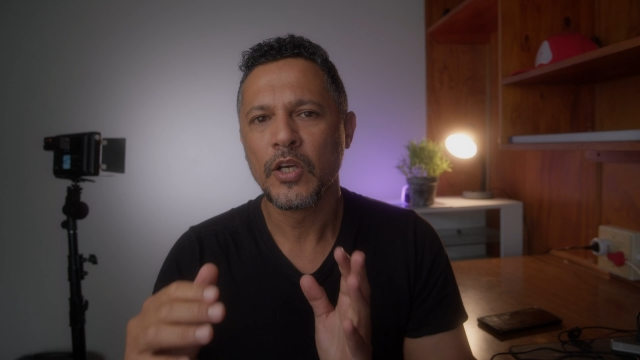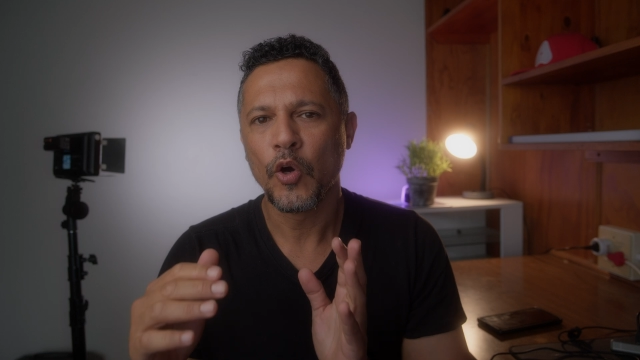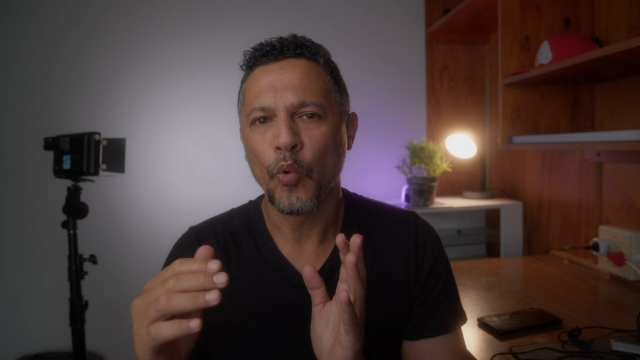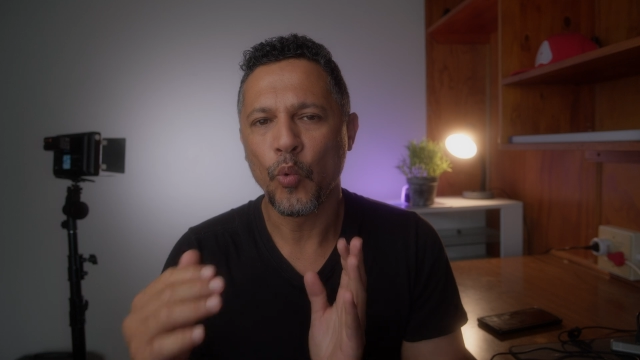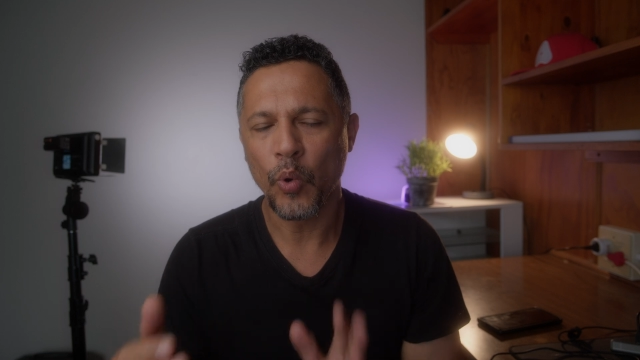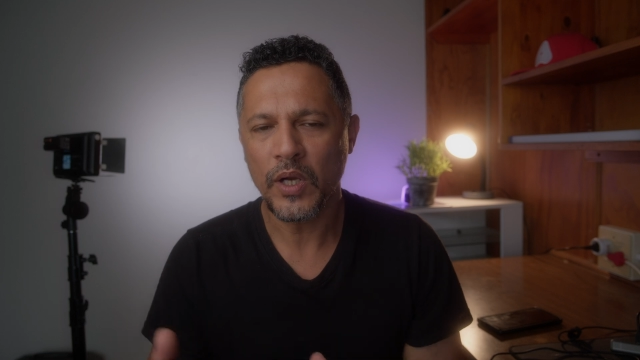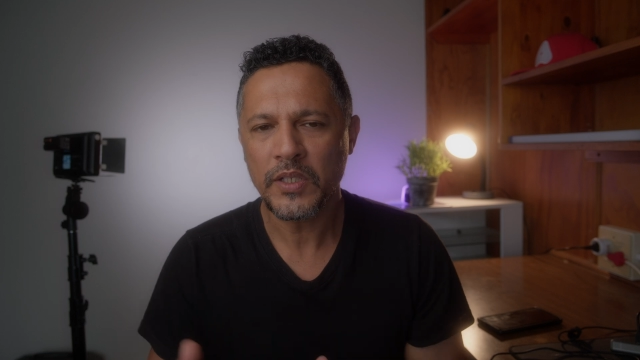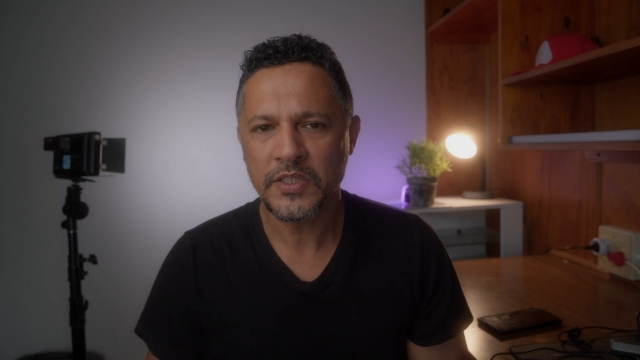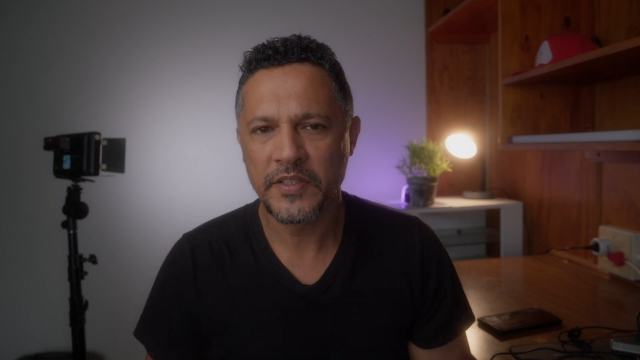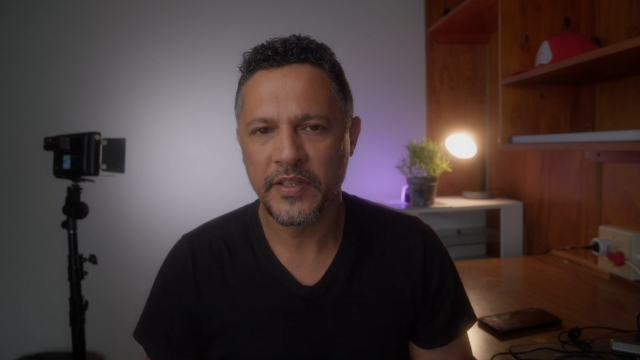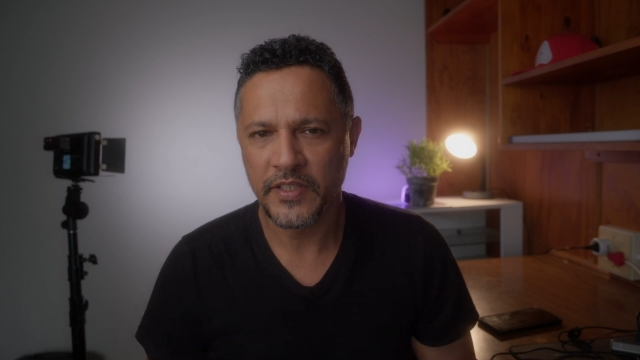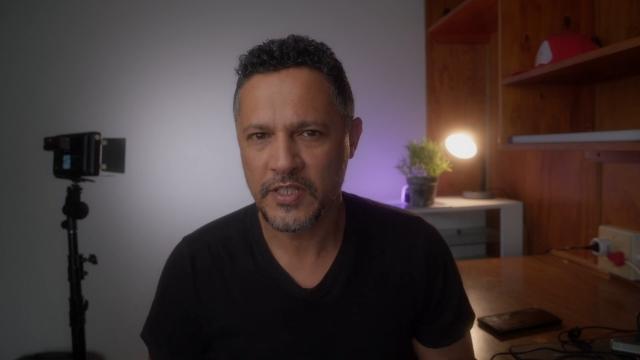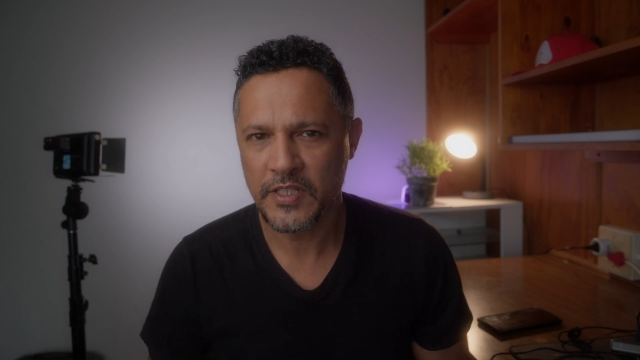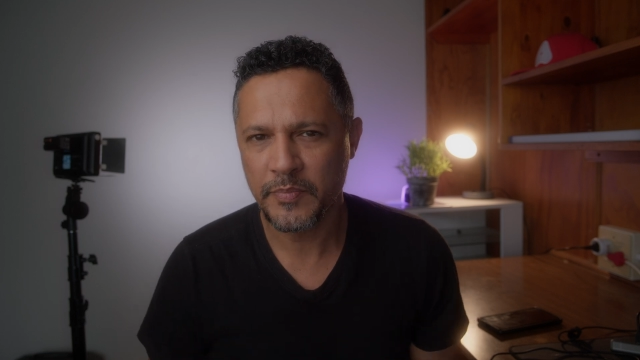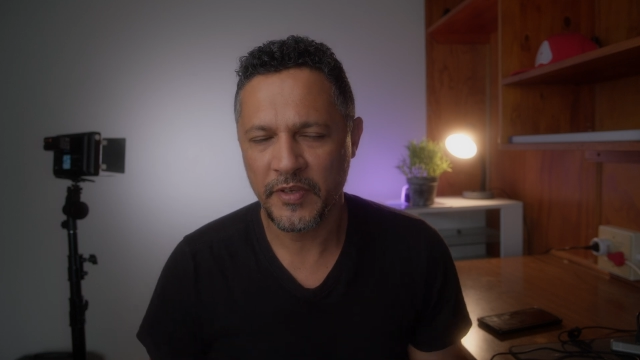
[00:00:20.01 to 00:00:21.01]
"Watch
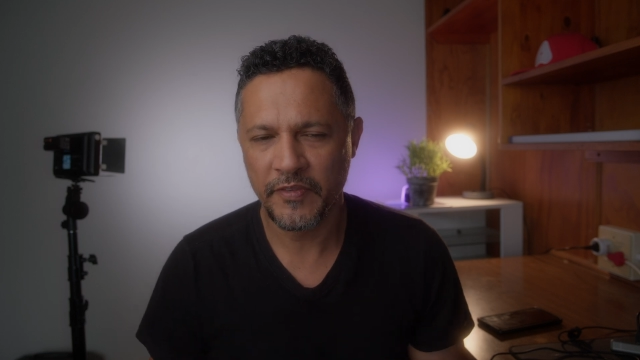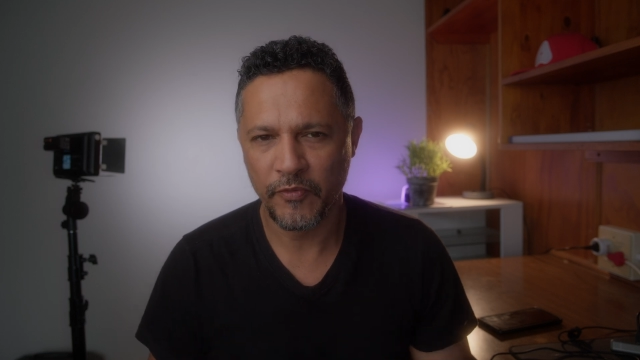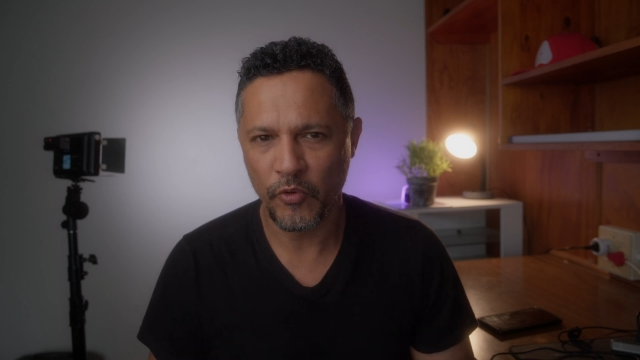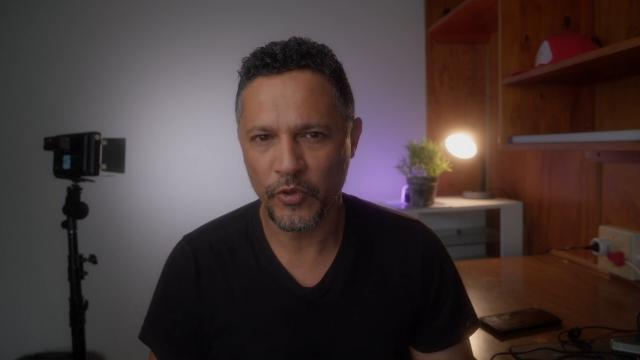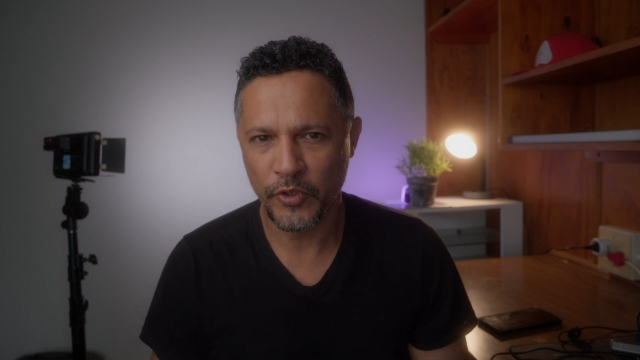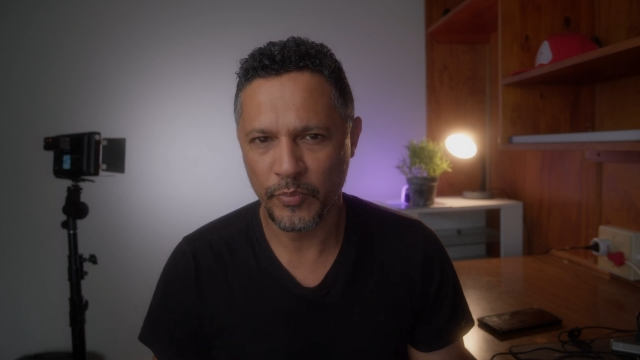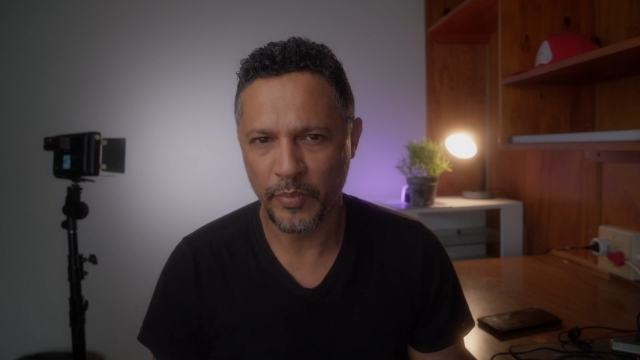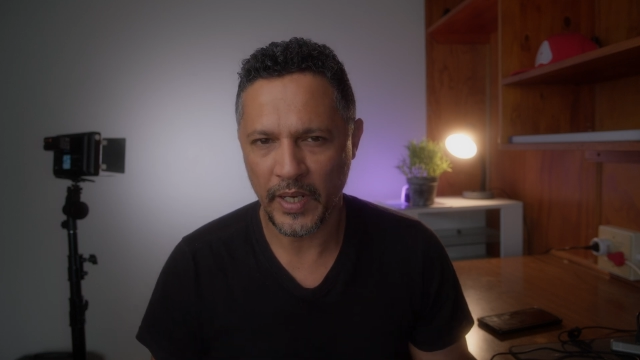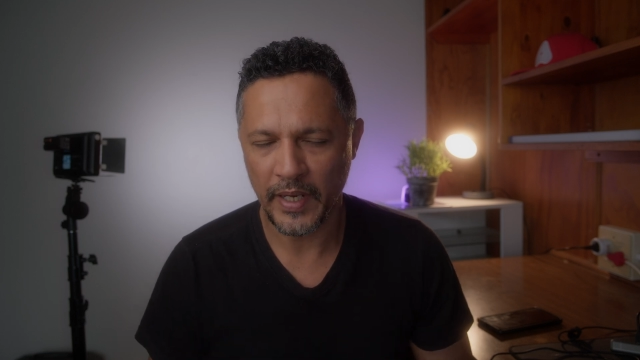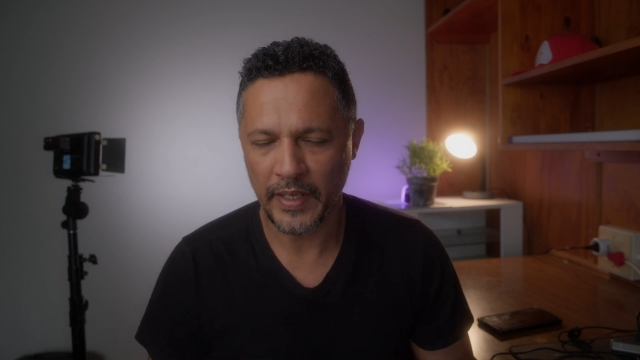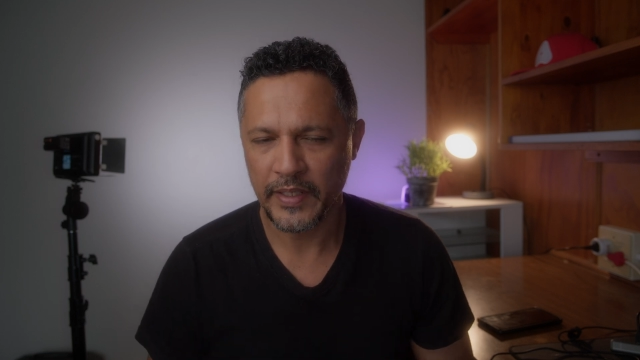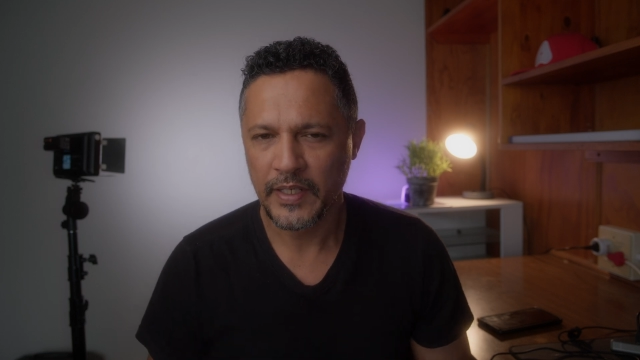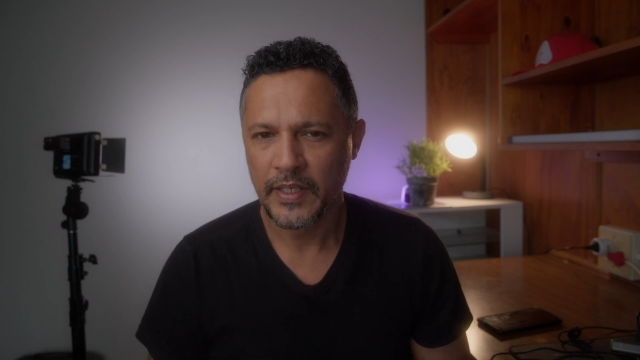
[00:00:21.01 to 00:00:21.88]
this before you buy."